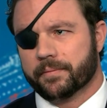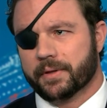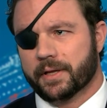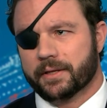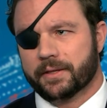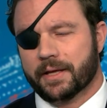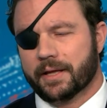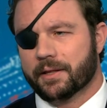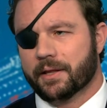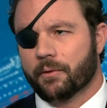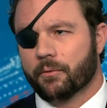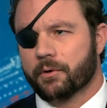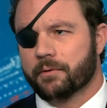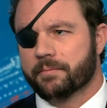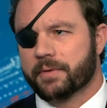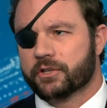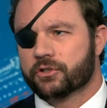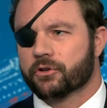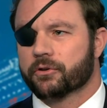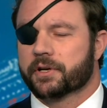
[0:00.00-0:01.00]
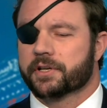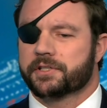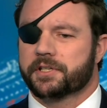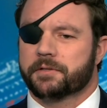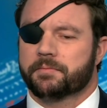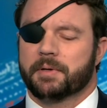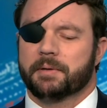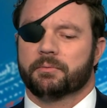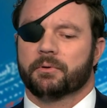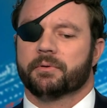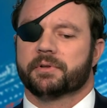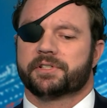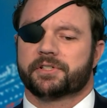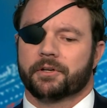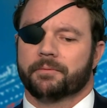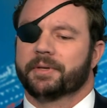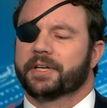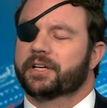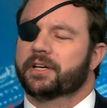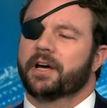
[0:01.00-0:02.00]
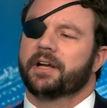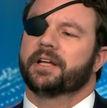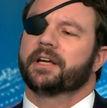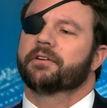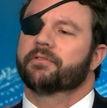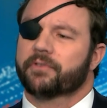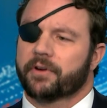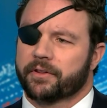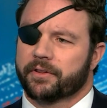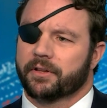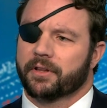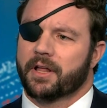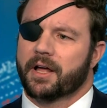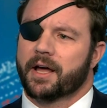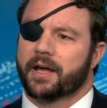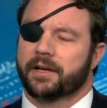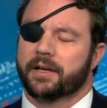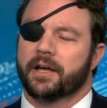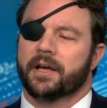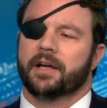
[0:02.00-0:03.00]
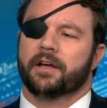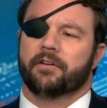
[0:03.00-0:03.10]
That wouldn't be true, because these people would still be cutting in front of the line